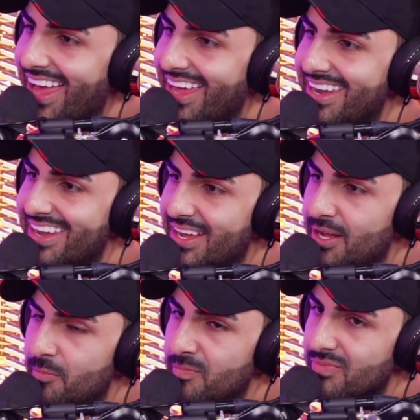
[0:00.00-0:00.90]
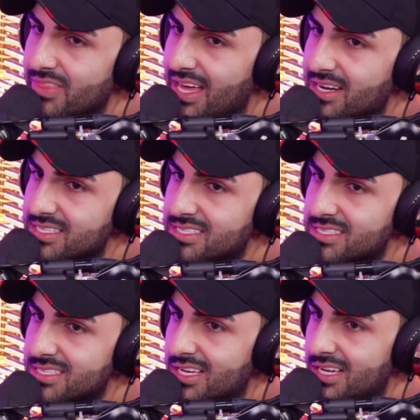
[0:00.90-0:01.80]
And that
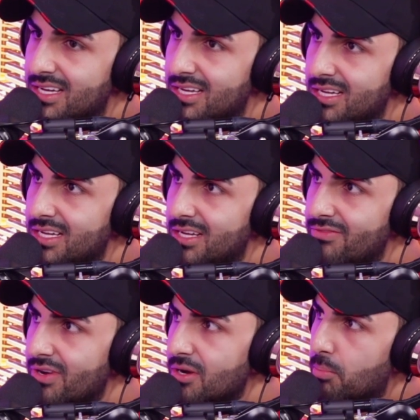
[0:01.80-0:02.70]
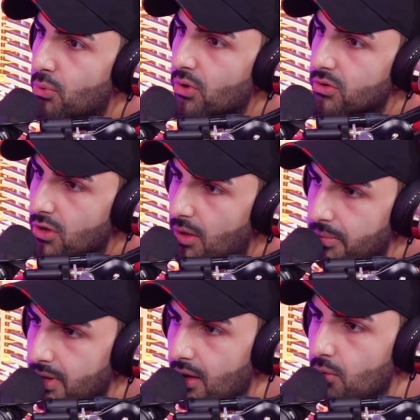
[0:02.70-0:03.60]
is a very important
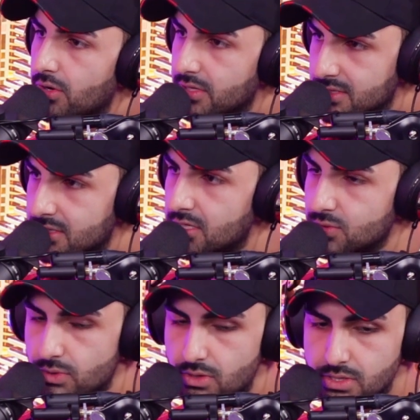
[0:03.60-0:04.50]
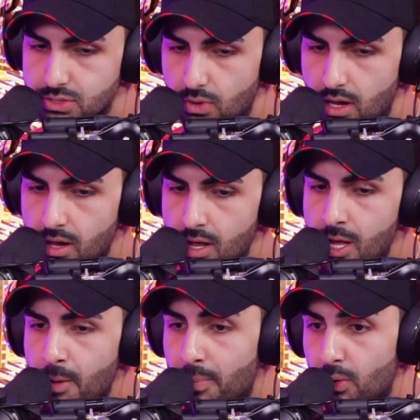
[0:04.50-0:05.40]
topic I want to discuss with you as well.
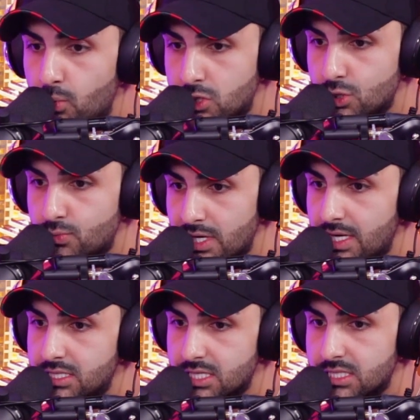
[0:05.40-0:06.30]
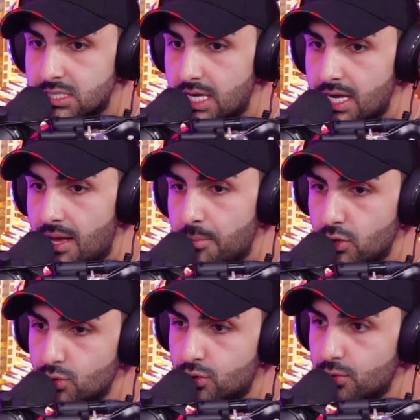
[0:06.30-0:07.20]
But would you really just say I'm a
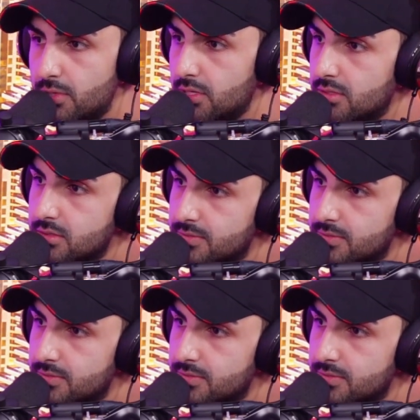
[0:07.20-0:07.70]
YouTuber?